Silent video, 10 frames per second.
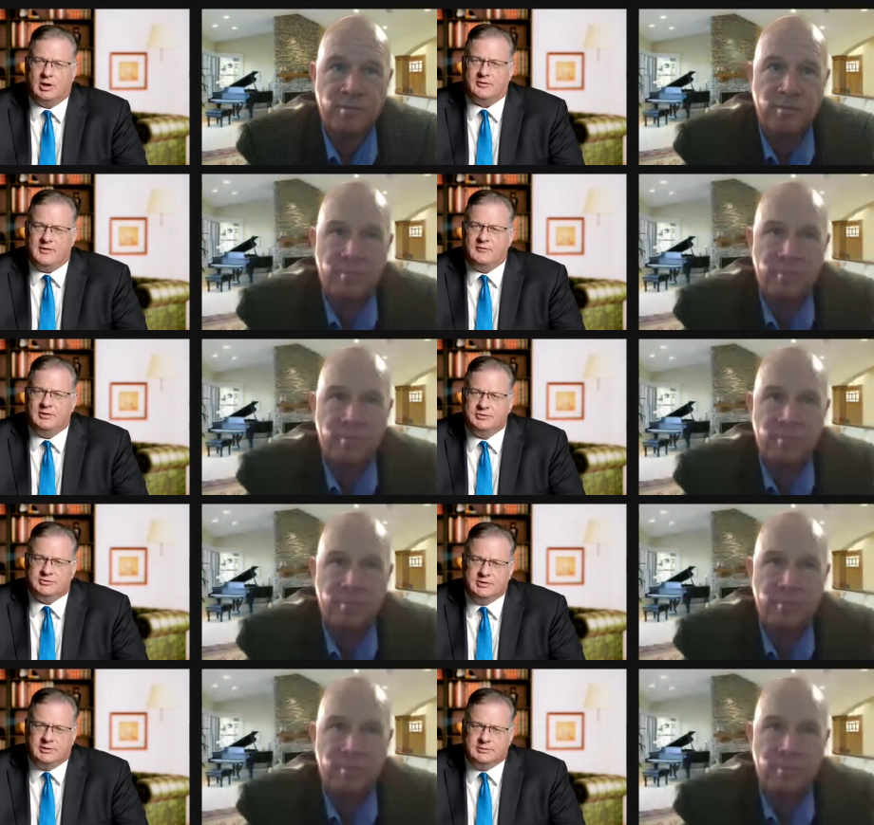Speaker 1: of evidence
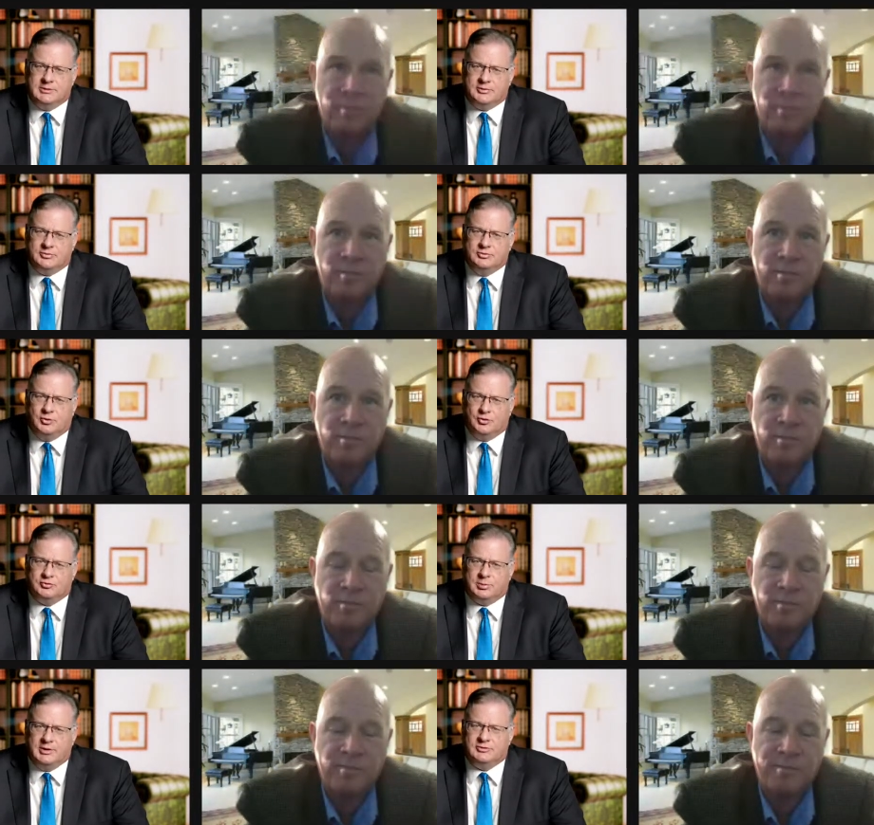that that those
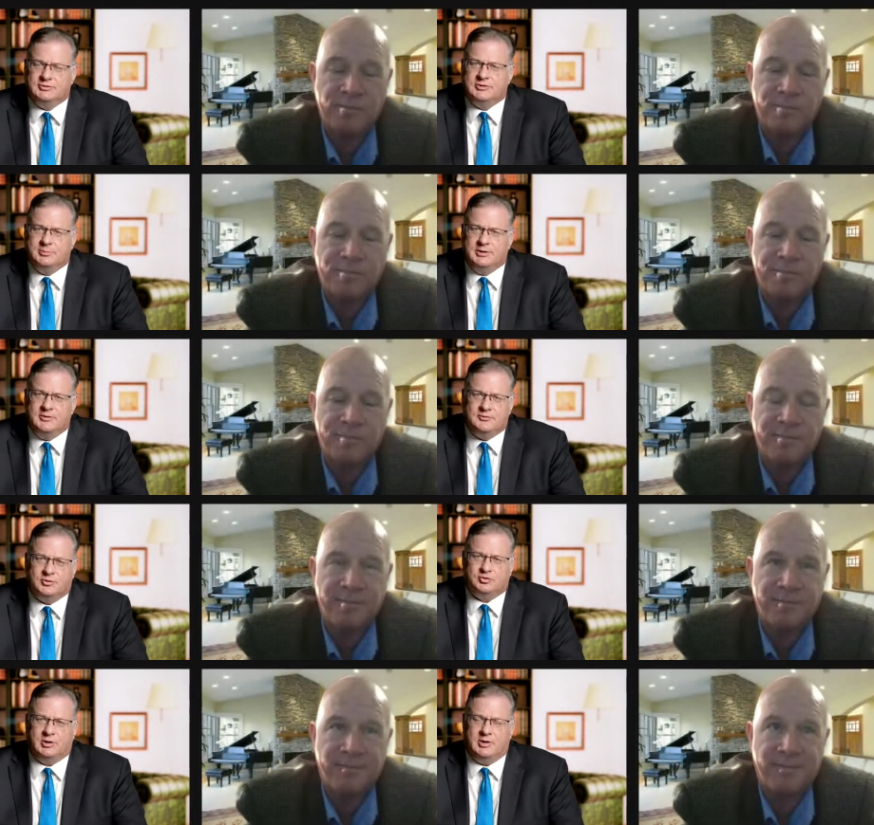places have been
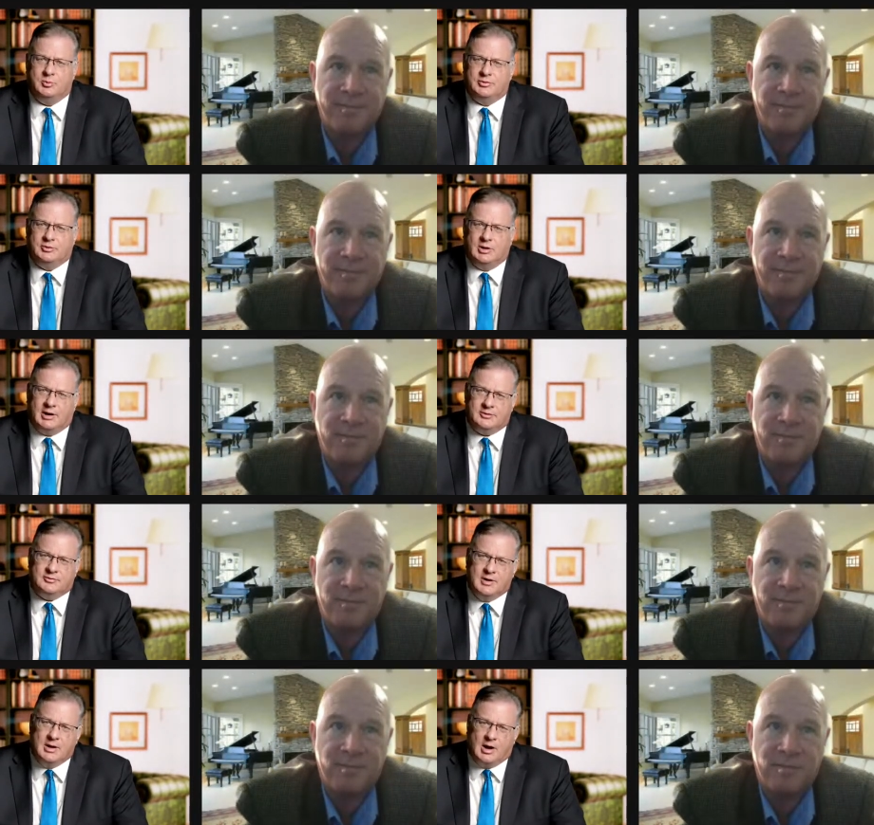infiltrated with a lot of
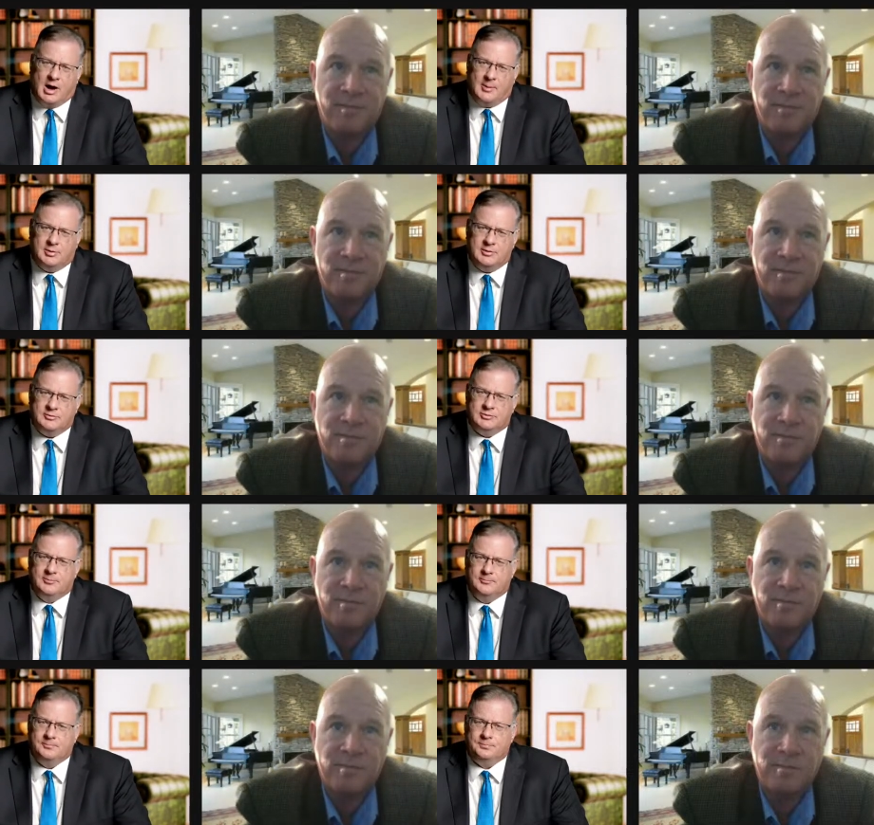operatives?
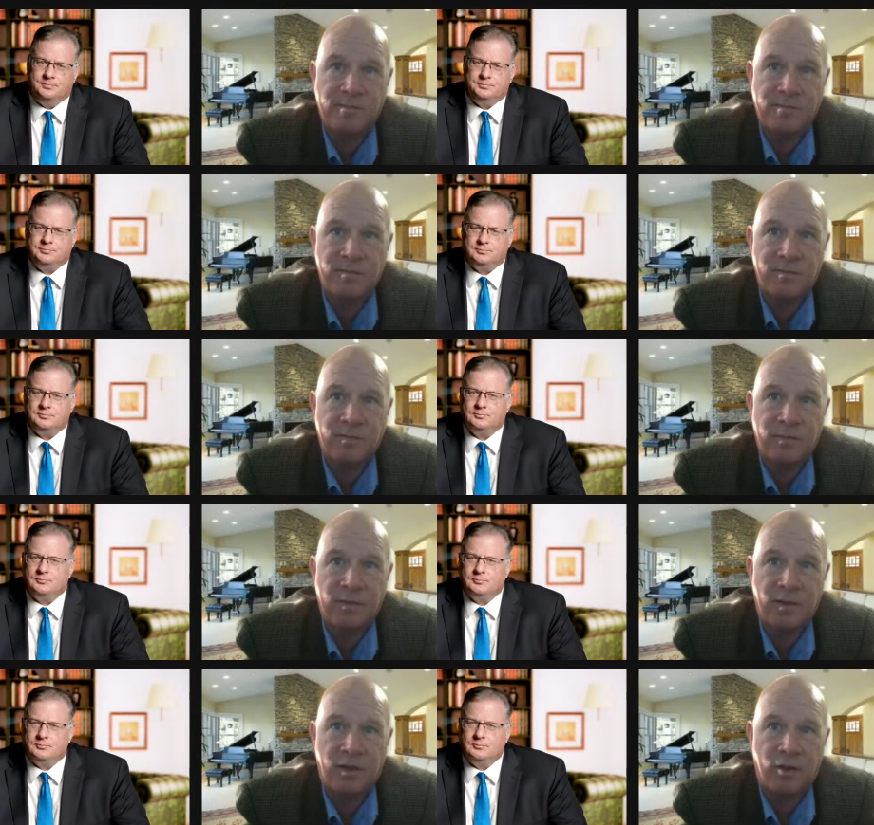
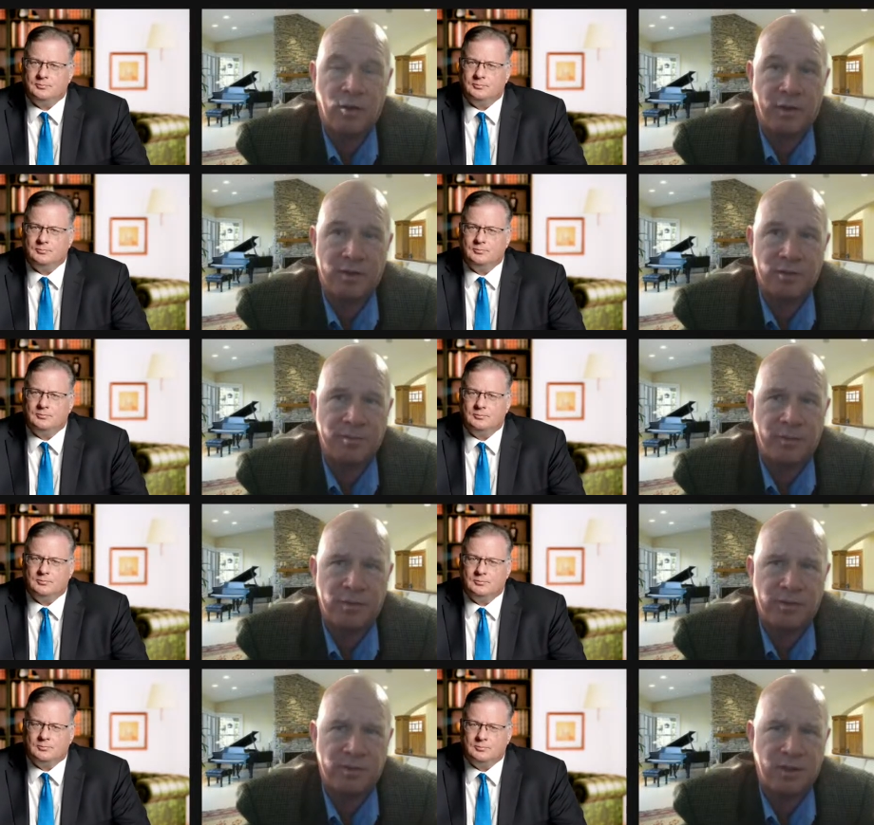
Speaker 2: Oh yes, there's
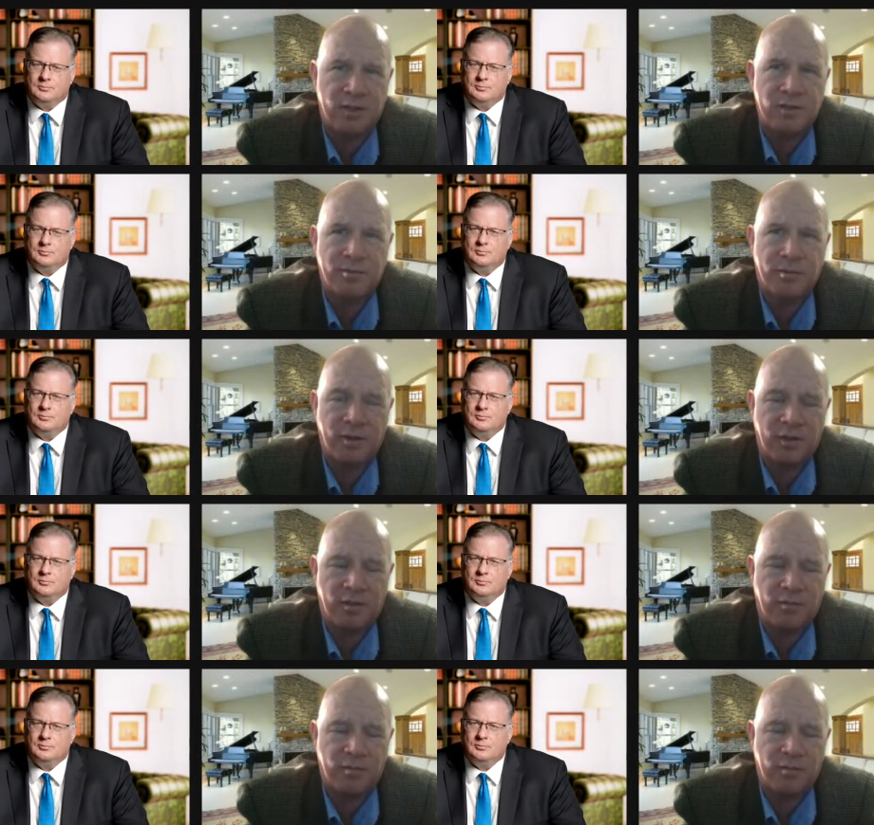there's tons of uh,
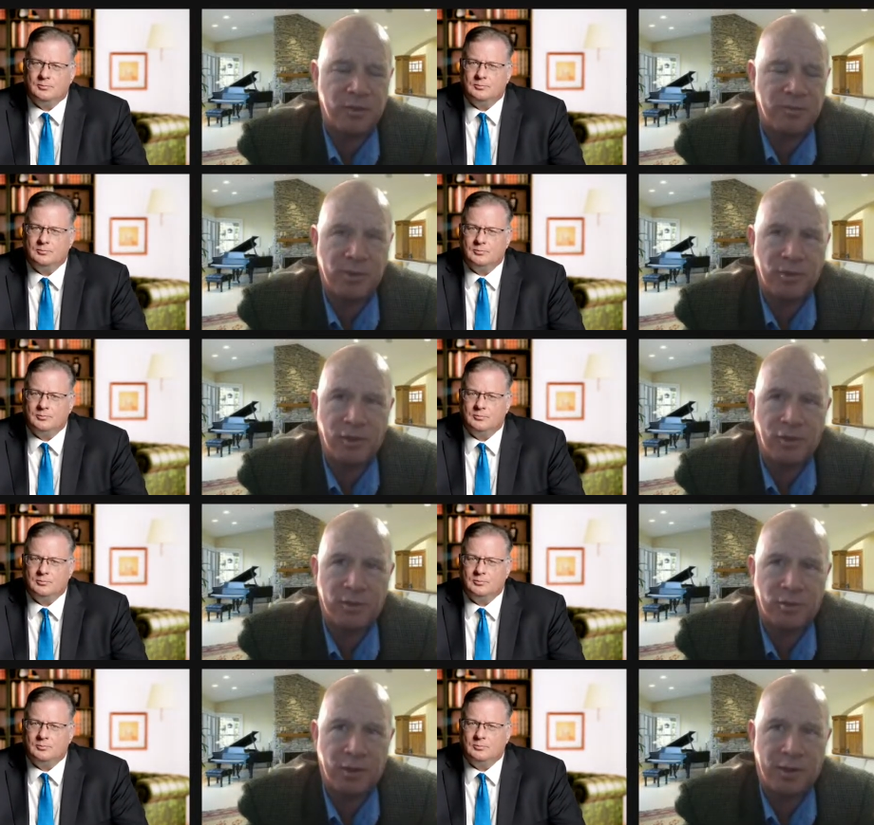reference material out
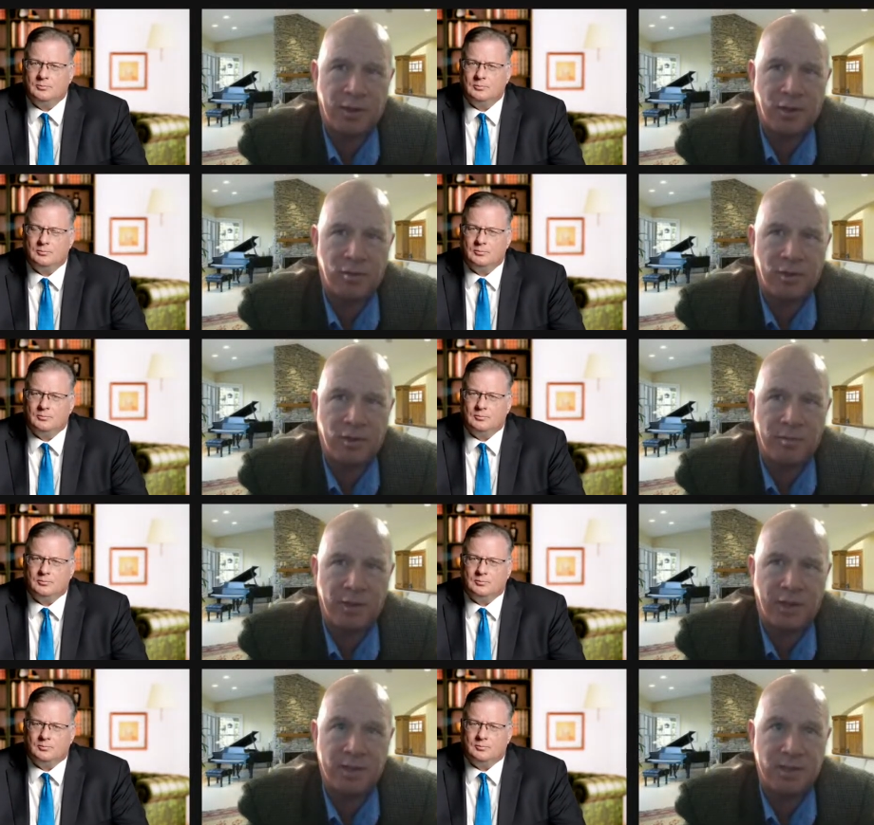there right now um, in
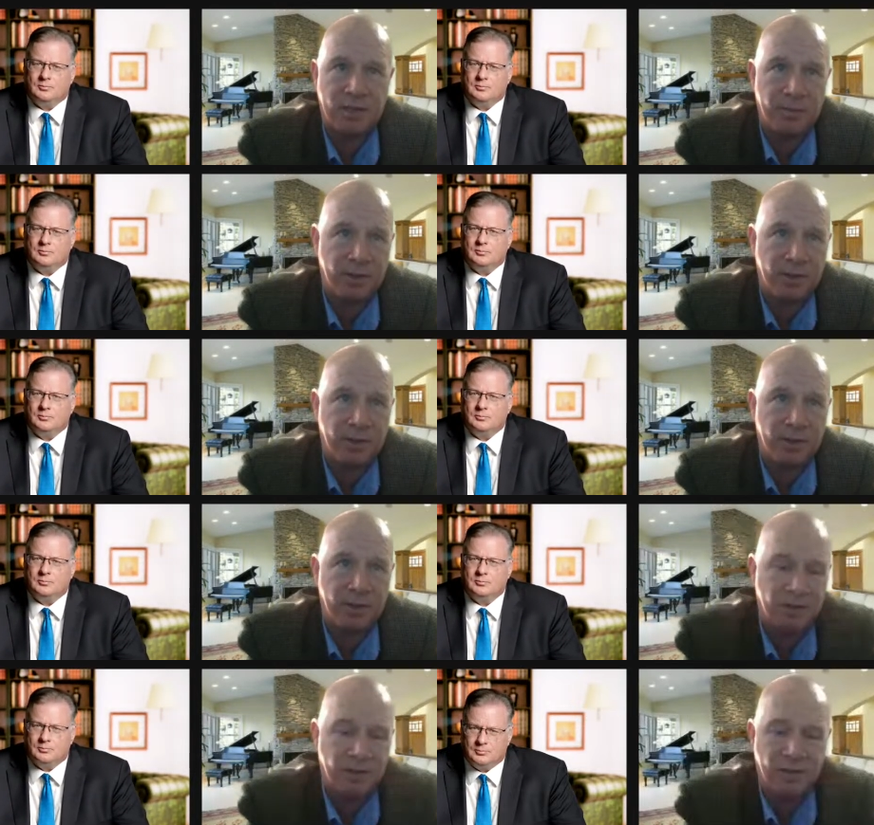academia,
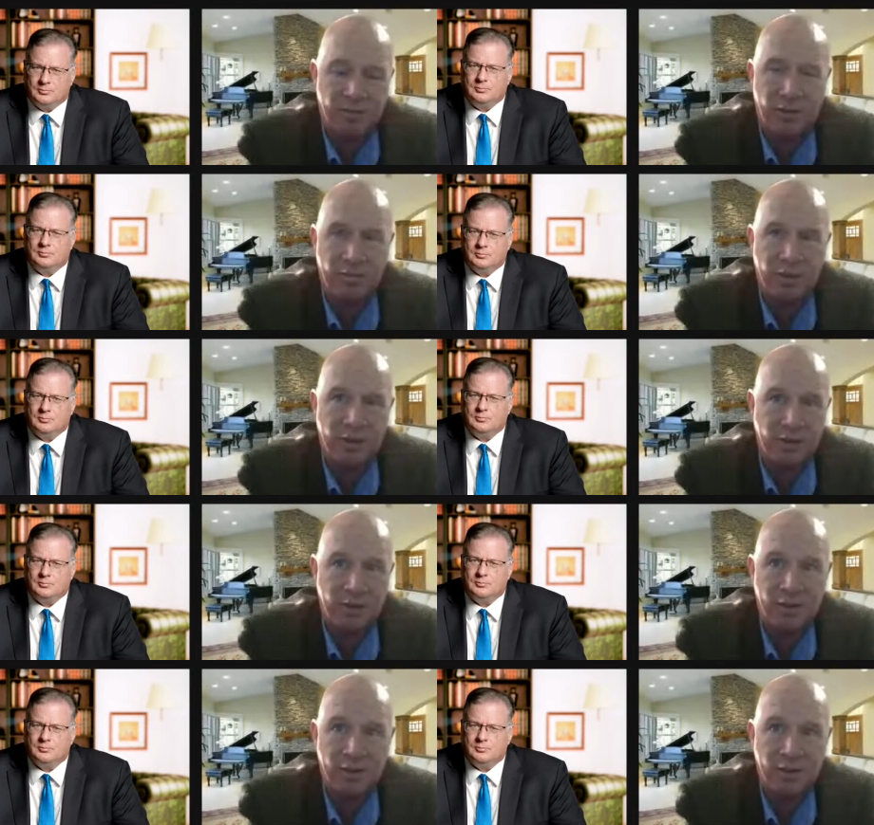um, in the media.